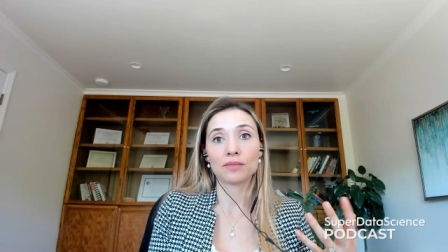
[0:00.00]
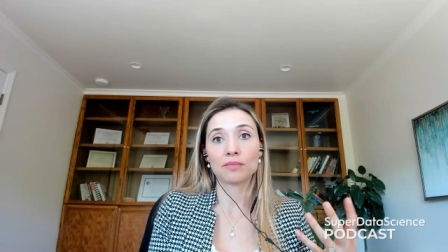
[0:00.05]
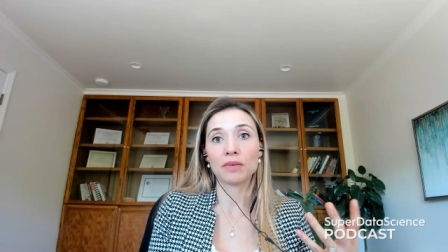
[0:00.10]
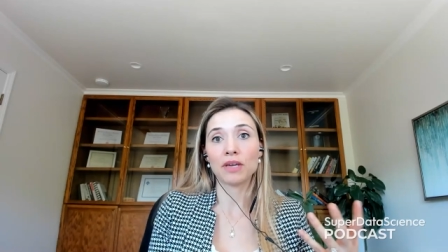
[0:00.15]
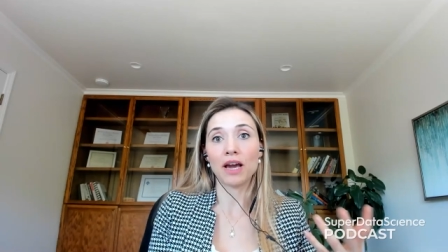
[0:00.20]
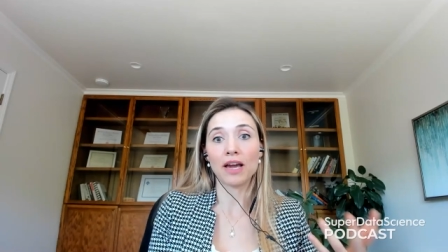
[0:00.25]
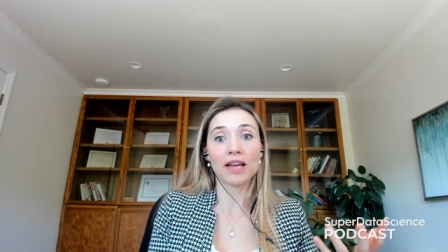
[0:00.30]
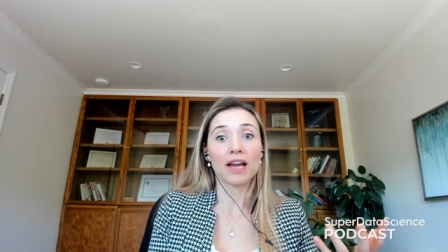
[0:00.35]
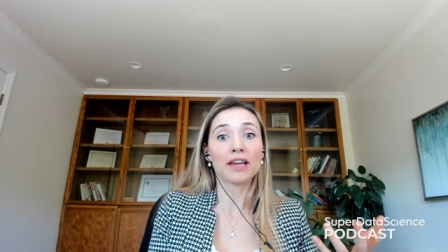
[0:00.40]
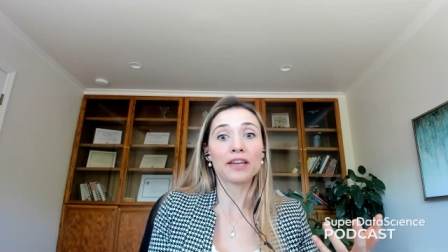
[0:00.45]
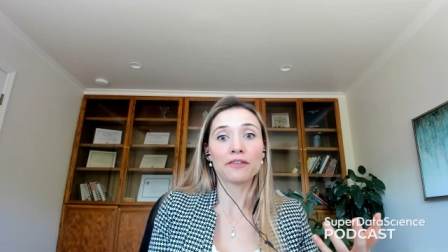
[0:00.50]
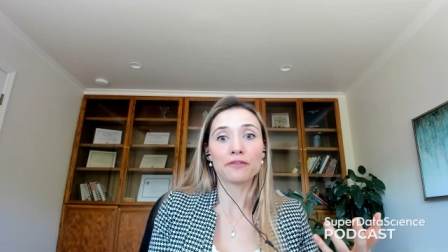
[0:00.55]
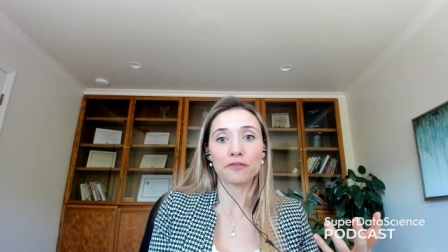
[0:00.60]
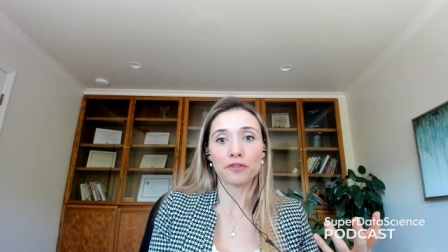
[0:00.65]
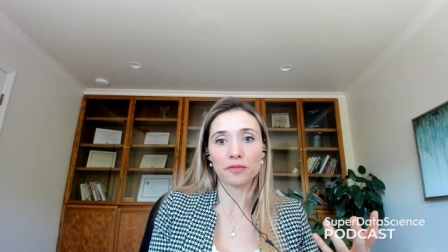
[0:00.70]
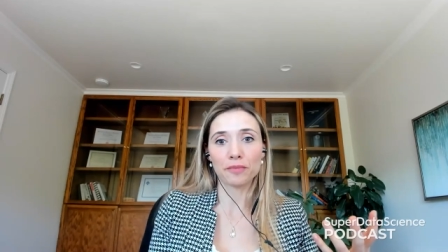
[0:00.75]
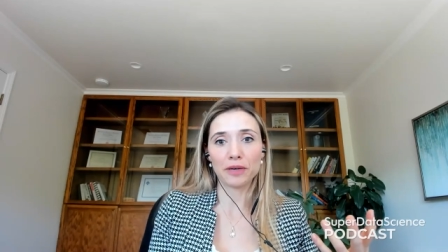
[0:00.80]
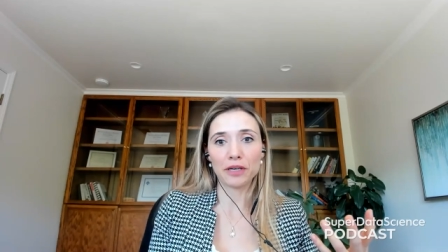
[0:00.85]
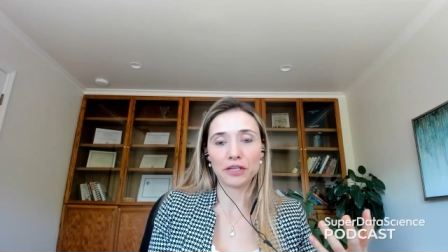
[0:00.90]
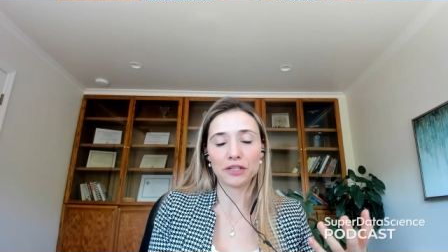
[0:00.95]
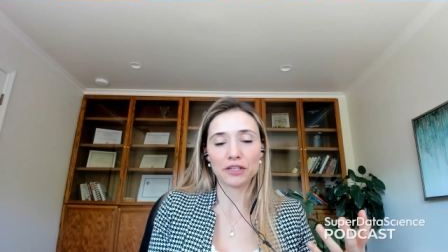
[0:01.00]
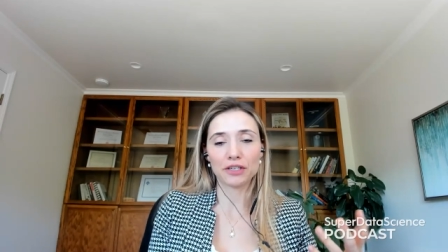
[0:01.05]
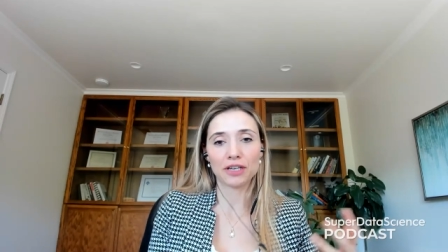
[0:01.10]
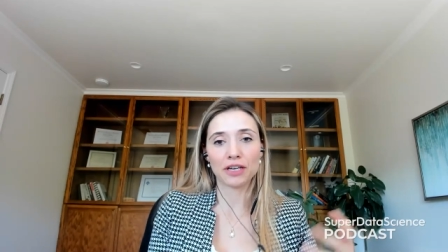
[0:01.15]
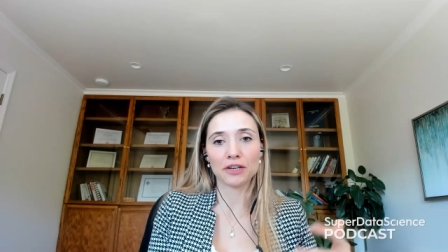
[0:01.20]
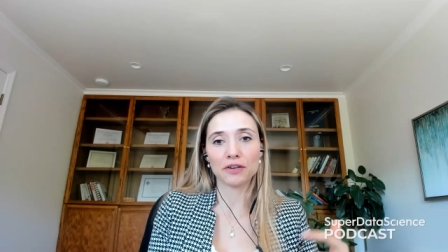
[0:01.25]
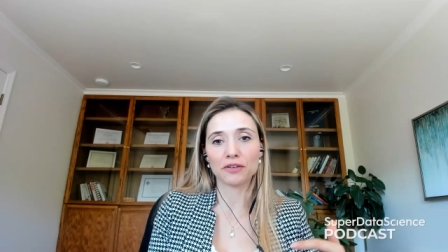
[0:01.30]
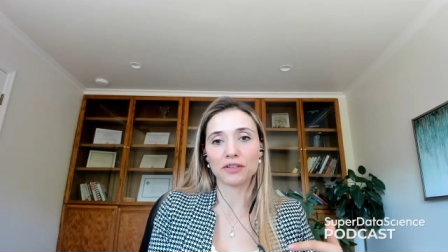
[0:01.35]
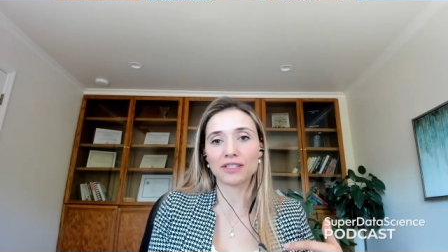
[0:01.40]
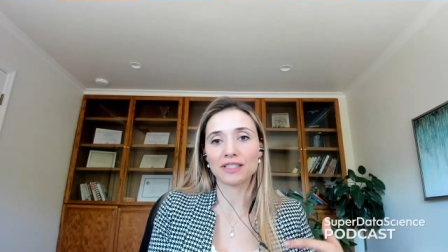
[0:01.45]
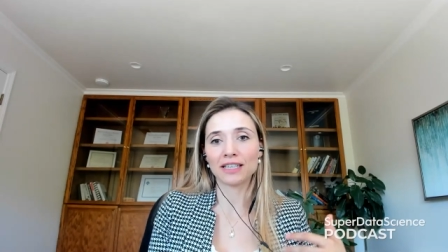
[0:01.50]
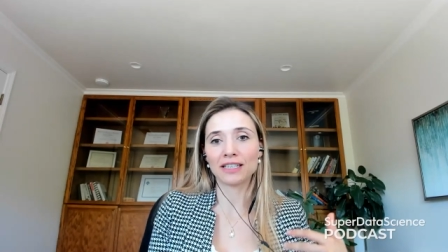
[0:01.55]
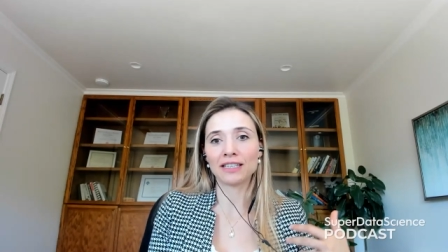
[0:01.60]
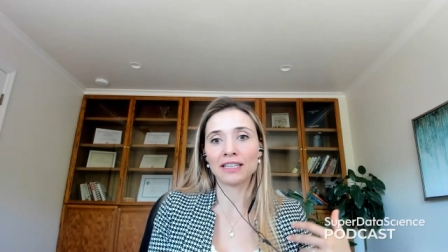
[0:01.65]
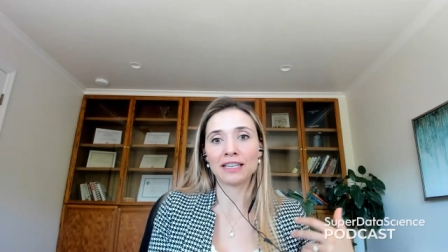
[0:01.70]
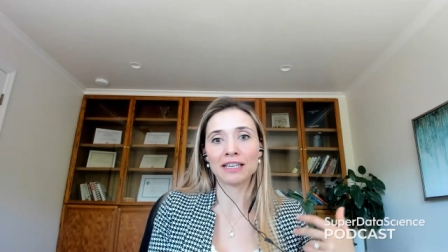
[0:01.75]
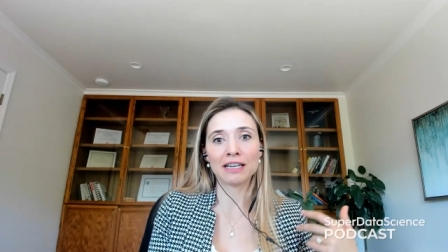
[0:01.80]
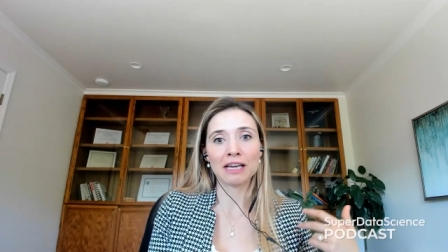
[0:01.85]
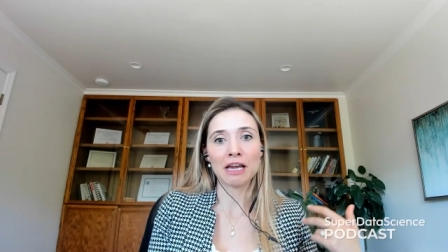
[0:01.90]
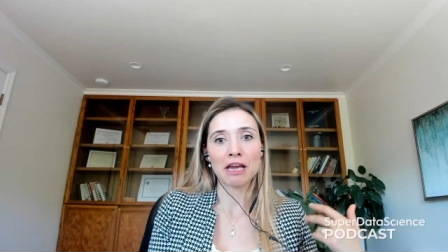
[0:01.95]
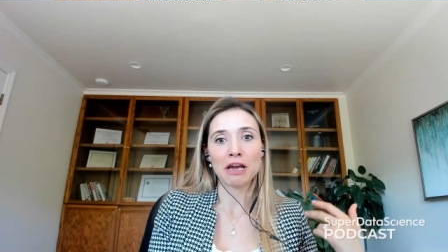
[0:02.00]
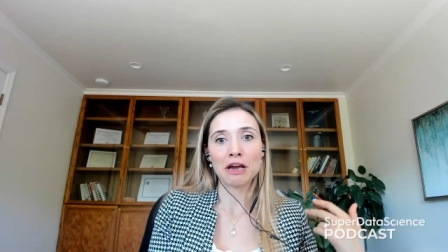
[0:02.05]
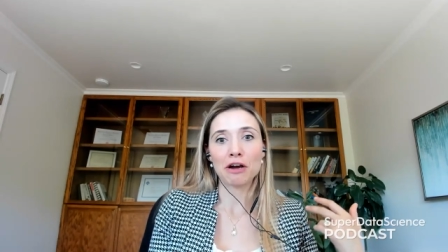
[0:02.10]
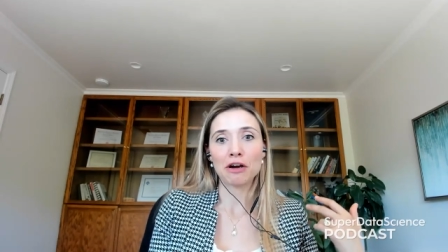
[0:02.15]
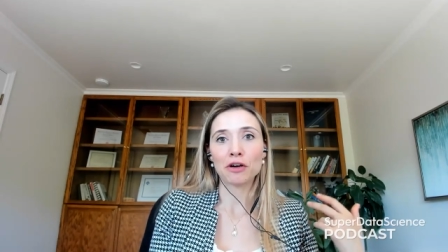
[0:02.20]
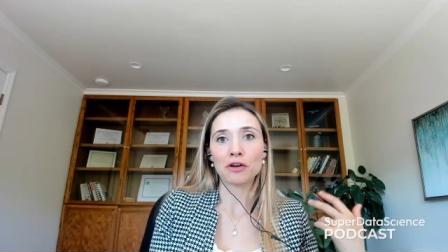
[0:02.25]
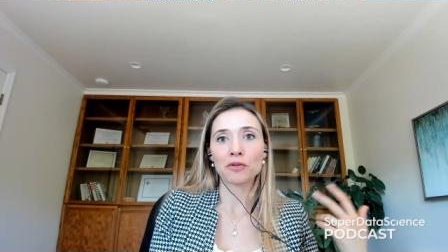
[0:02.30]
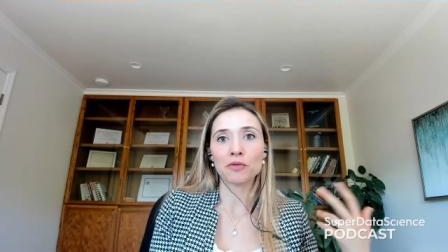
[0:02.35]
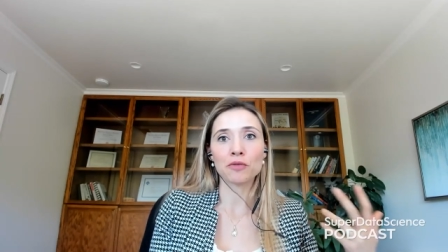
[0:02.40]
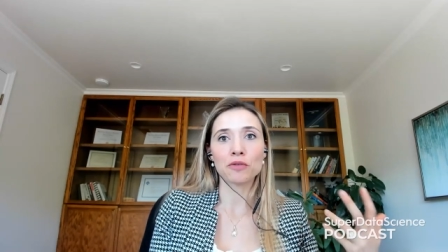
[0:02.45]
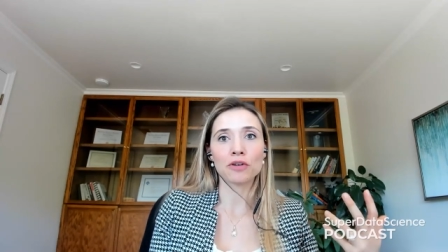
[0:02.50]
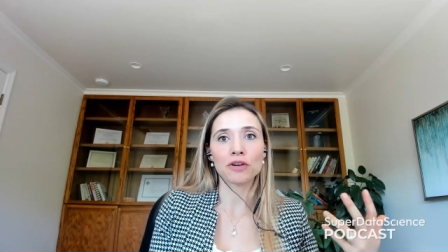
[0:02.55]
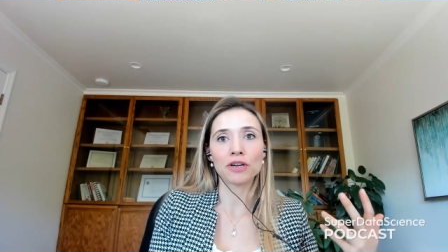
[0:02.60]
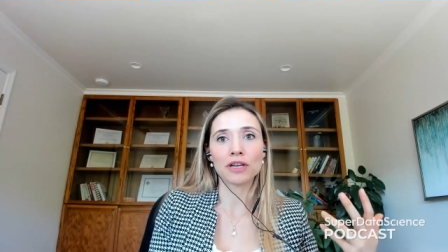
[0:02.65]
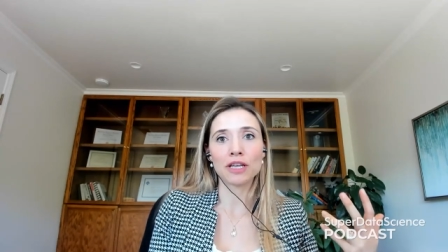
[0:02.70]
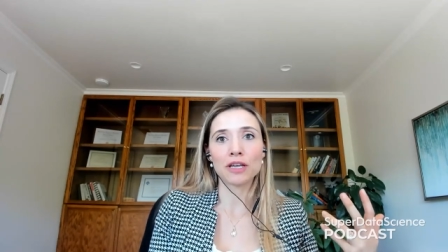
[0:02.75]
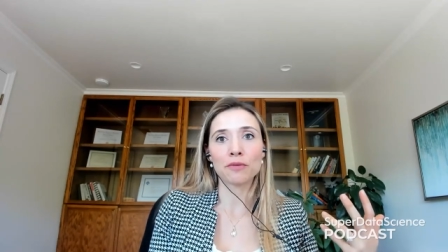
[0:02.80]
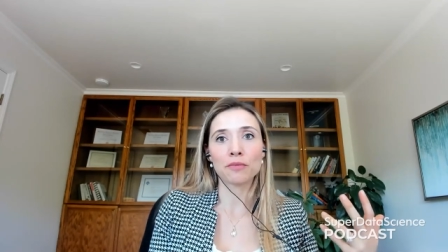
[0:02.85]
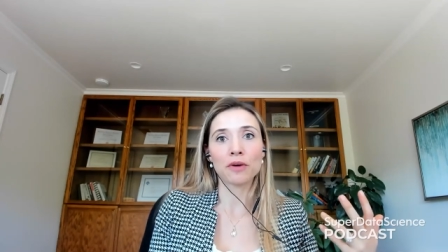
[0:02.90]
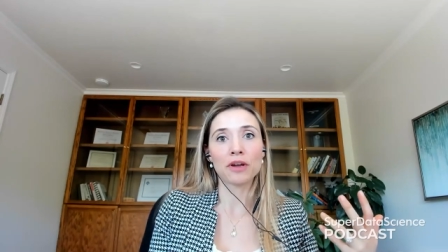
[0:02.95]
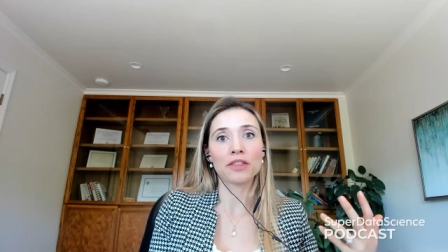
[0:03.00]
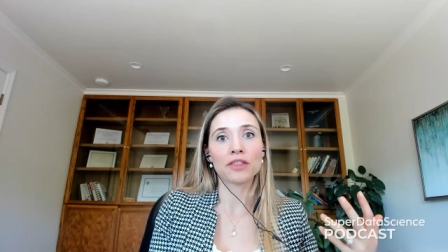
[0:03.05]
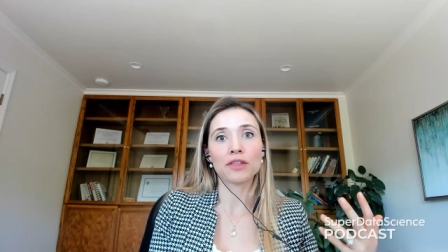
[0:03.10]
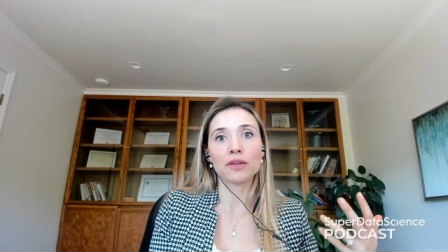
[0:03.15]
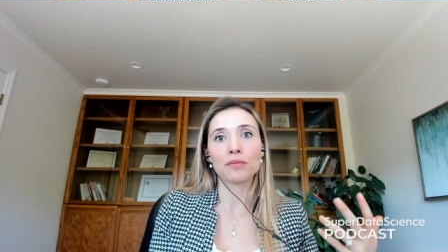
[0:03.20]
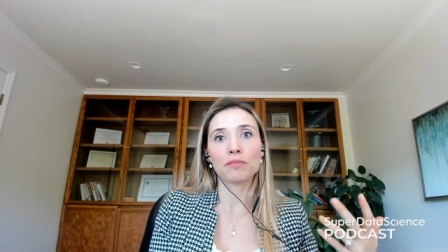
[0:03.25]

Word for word: PII information and you're sending a query with